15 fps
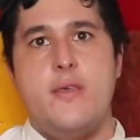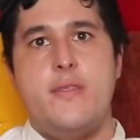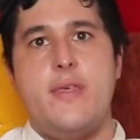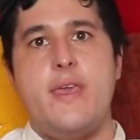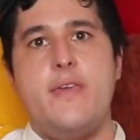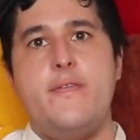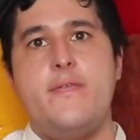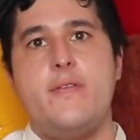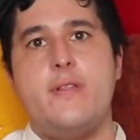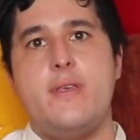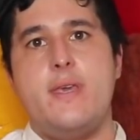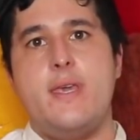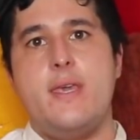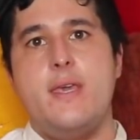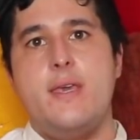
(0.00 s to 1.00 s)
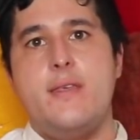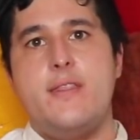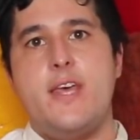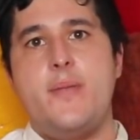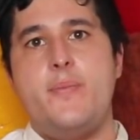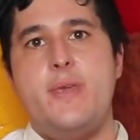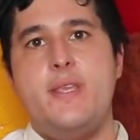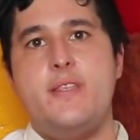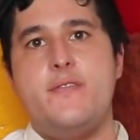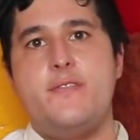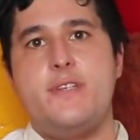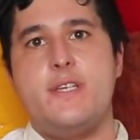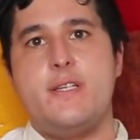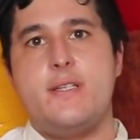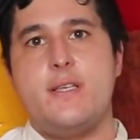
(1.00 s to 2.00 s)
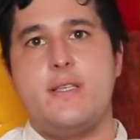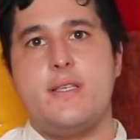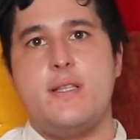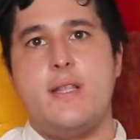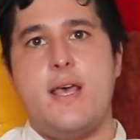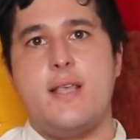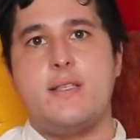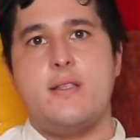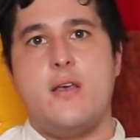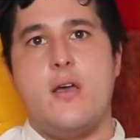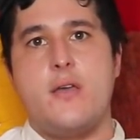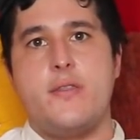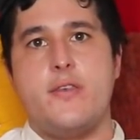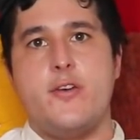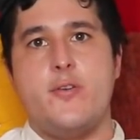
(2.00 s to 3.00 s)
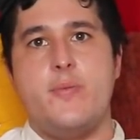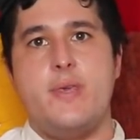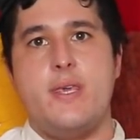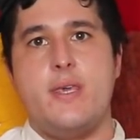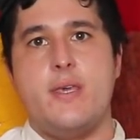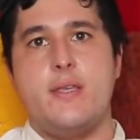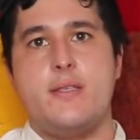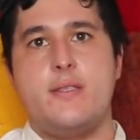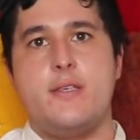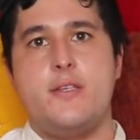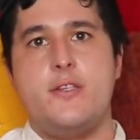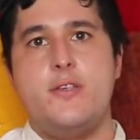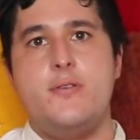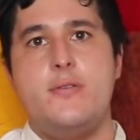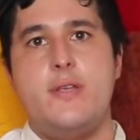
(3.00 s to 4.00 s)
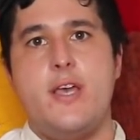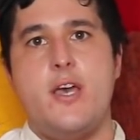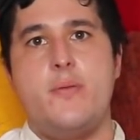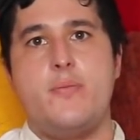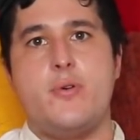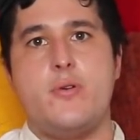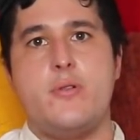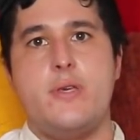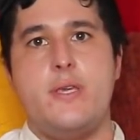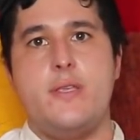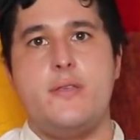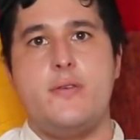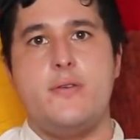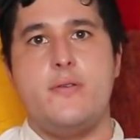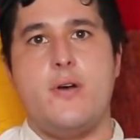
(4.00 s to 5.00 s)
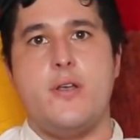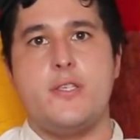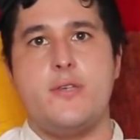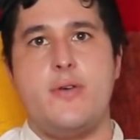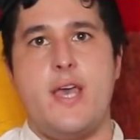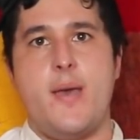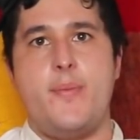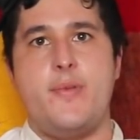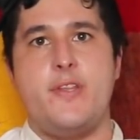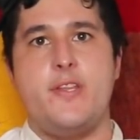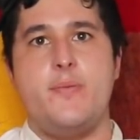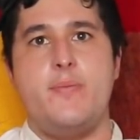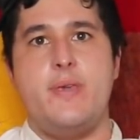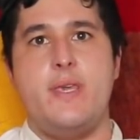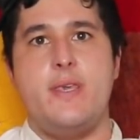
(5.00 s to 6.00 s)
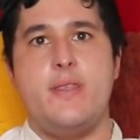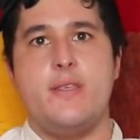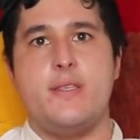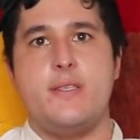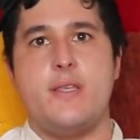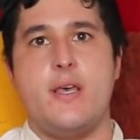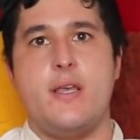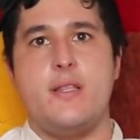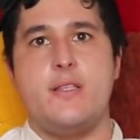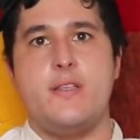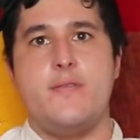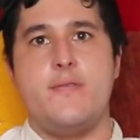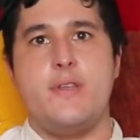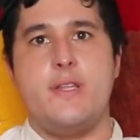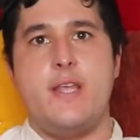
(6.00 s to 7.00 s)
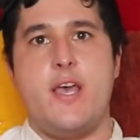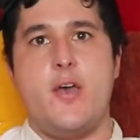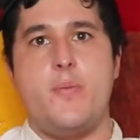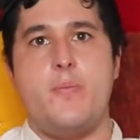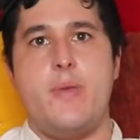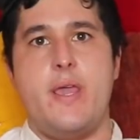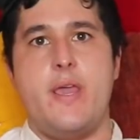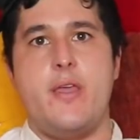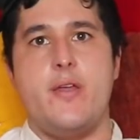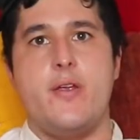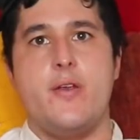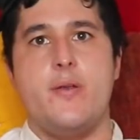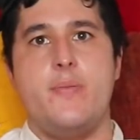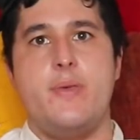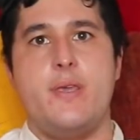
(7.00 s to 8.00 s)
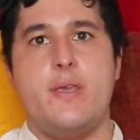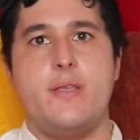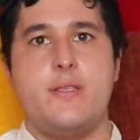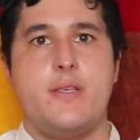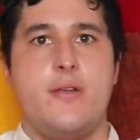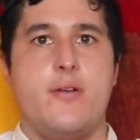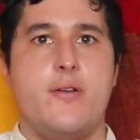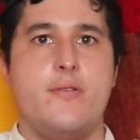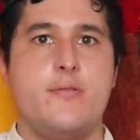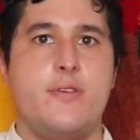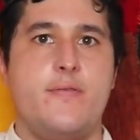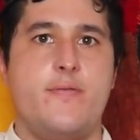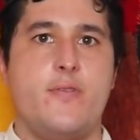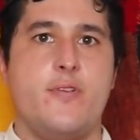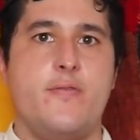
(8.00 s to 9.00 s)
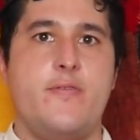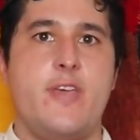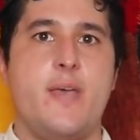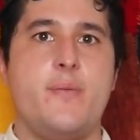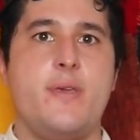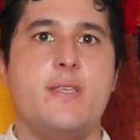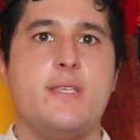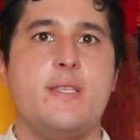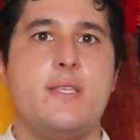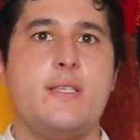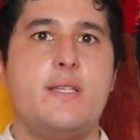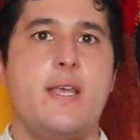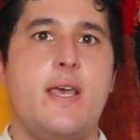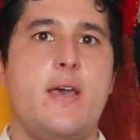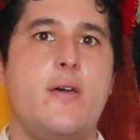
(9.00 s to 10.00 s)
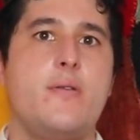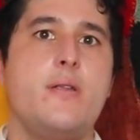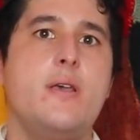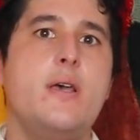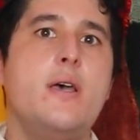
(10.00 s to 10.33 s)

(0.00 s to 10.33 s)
Thankfully, that piece of shit doesn't last long though, because the two town bullies, who also happen to be the sons of the town mayor because there are only four families in this town,